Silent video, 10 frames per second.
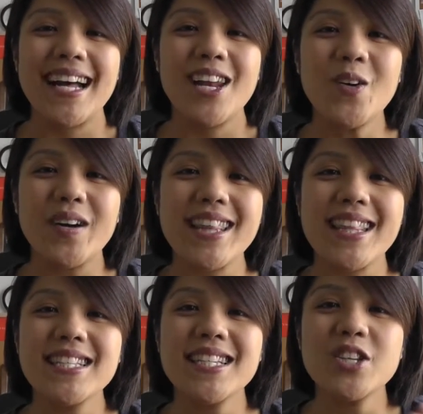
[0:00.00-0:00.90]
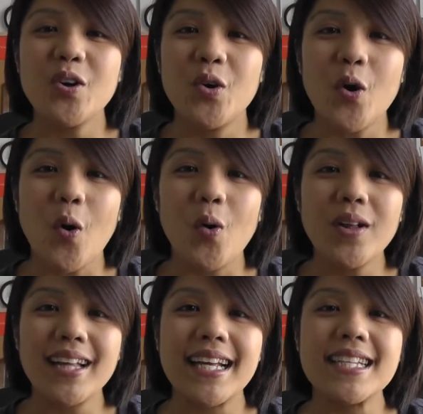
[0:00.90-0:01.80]
Look, this is your
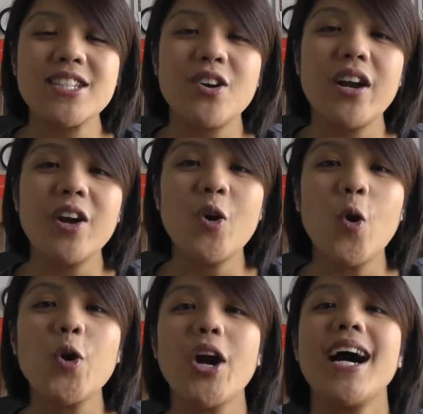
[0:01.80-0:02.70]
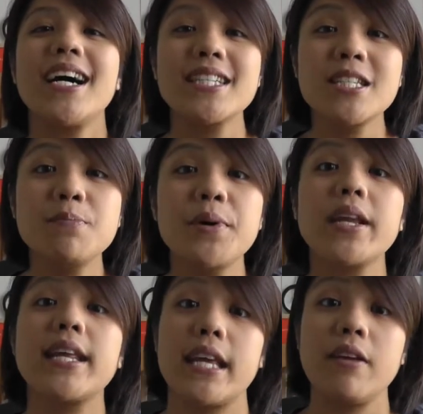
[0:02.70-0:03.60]
goal. It's not a goal your
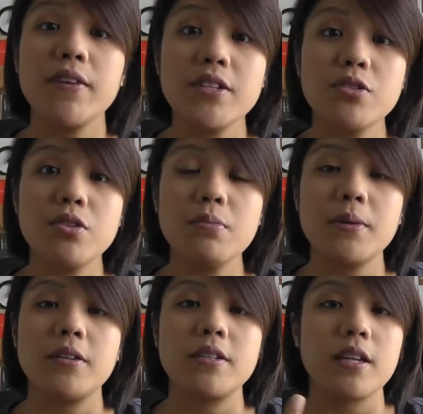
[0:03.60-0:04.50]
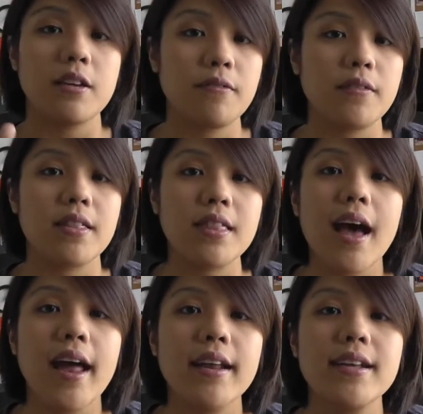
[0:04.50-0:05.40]
husband gave it to you, because if
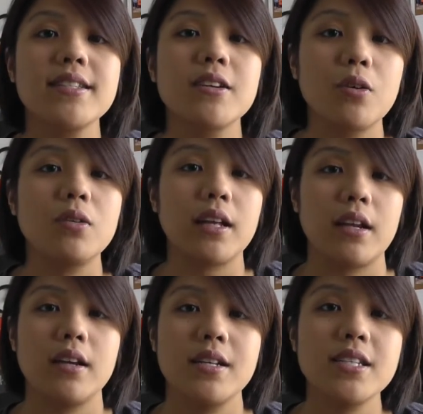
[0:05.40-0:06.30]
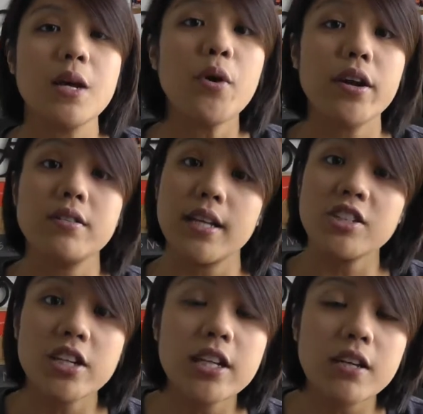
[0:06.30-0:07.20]
that is the goal that someone else
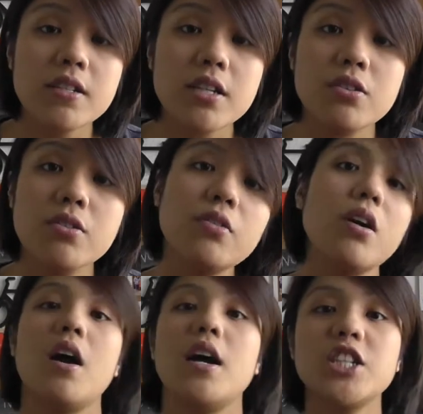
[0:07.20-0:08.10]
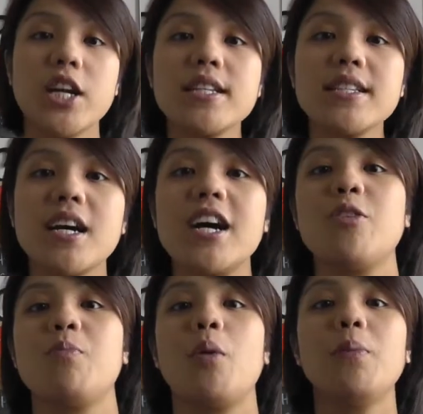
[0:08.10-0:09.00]
actually gives it to you, chances are
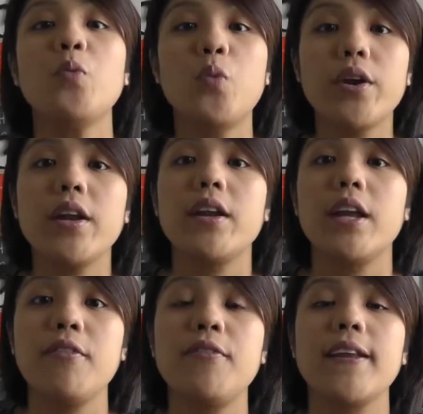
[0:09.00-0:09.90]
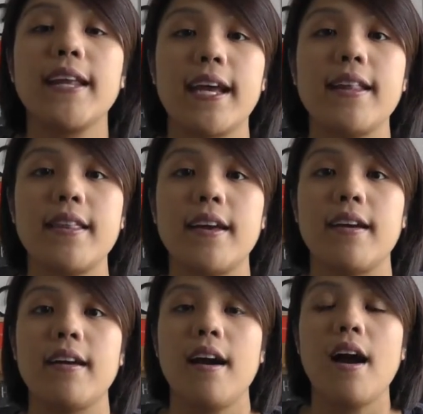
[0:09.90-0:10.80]
you probably wouldn't even get
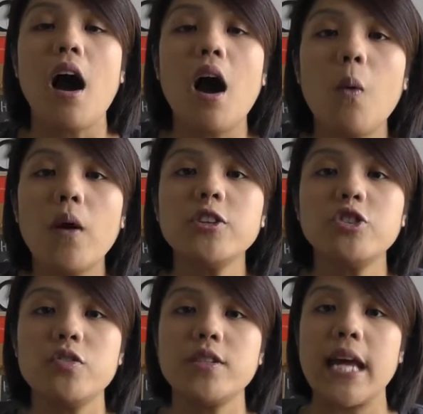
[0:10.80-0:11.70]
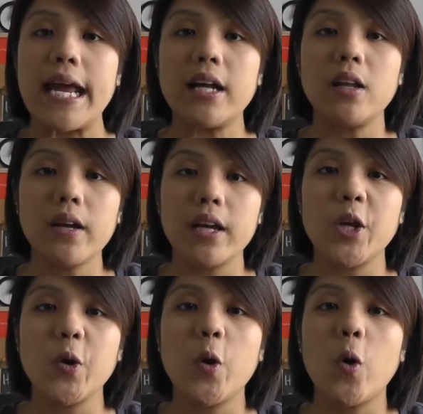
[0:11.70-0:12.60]
there. I want you to take a look at
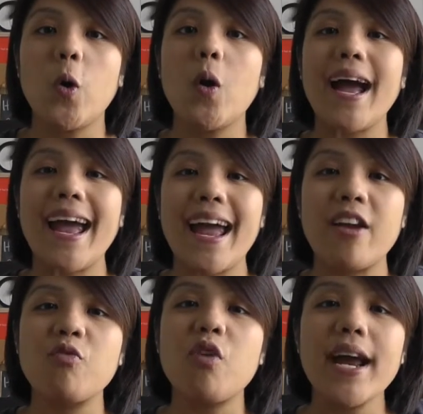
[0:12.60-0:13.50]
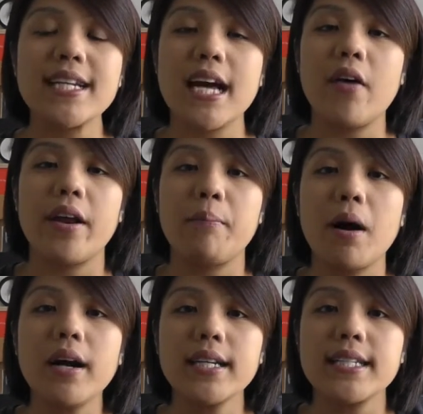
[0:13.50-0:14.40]
your goal and write down and
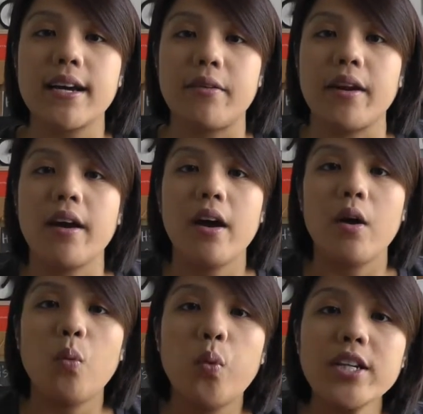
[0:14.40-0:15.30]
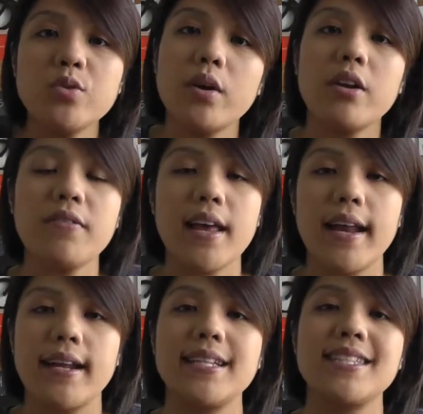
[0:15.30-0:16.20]
mark it down. Which one of
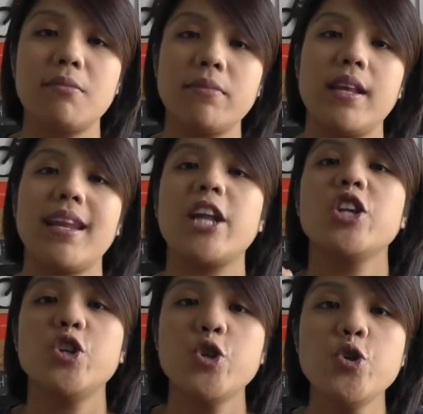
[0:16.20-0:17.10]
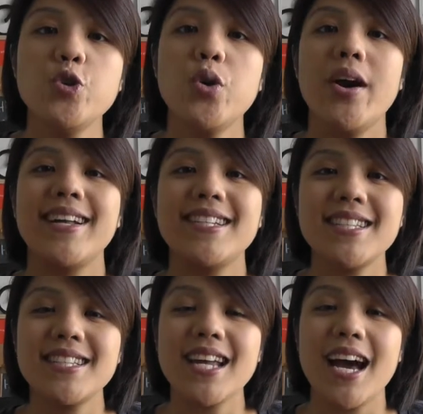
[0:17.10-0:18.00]
that is something that you
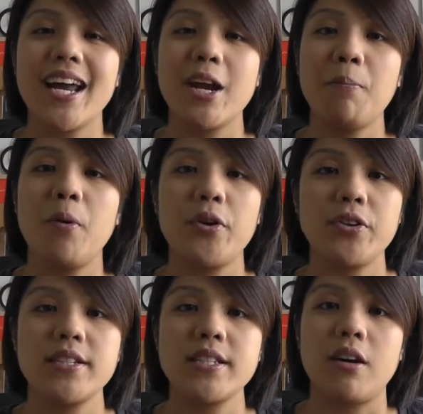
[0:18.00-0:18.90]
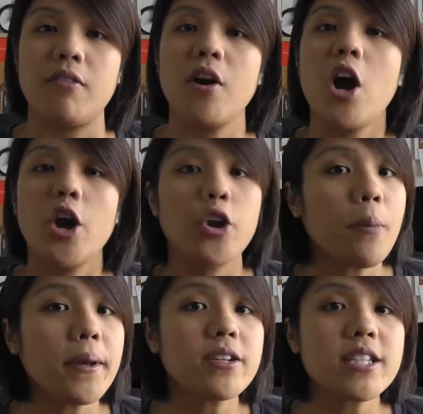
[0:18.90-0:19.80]
decide upon yourself?
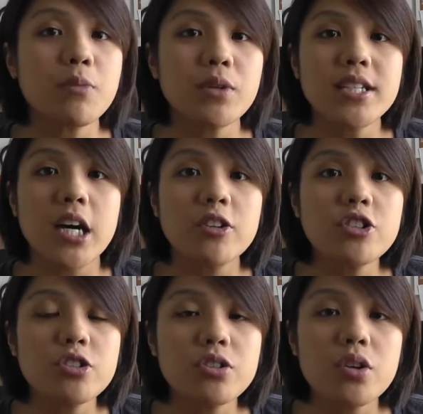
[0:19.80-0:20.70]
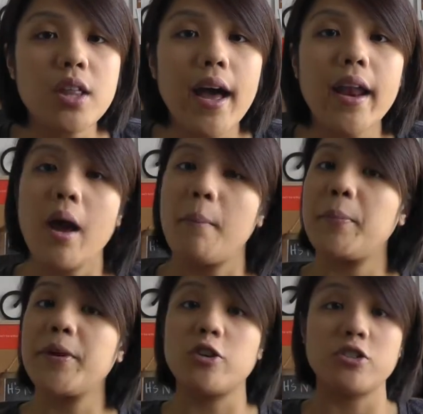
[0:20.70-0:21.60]
Not because someone tells you to do that, but
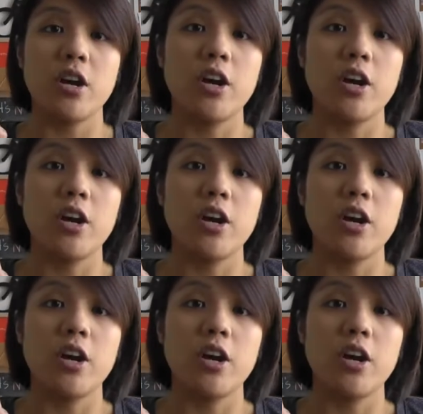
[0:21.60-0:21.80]
because